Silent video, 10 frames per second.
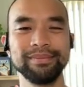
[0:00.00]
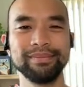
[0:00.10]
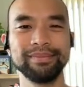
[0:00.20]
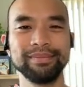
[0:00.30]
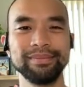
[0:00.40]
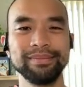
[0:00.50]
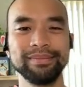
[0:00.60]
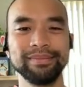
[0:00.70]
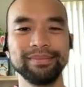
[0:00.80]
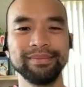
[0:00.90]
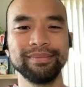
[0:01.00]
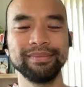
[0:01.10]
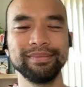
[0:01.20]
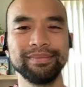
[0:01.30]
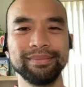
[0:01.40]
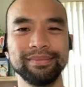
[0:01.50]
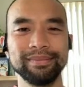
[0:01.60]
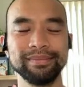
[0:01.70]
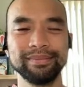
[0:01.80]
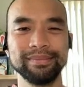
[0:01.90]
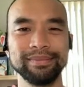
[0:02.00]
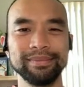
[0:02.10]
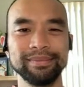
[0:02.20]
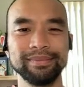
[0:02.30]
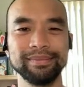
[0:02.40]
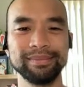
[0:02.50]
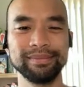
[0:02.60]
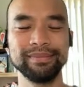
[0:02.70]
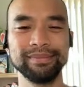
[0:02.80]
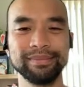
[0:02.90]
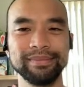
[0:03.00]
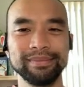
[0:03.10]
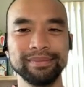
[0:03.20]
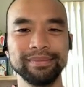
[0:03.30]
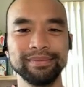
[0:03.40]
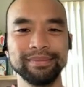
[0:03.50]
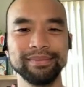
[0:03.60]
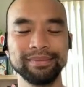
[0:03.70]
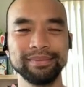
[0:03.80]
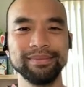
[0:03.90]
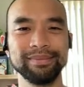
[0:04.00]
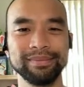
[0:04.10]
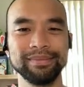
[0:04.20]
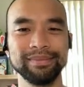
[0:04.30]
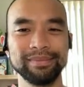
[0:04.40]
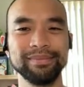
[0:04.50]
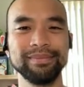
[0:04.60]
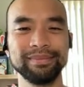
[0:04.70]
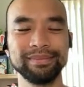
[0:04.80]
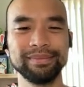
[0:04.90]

The person shown says nothing.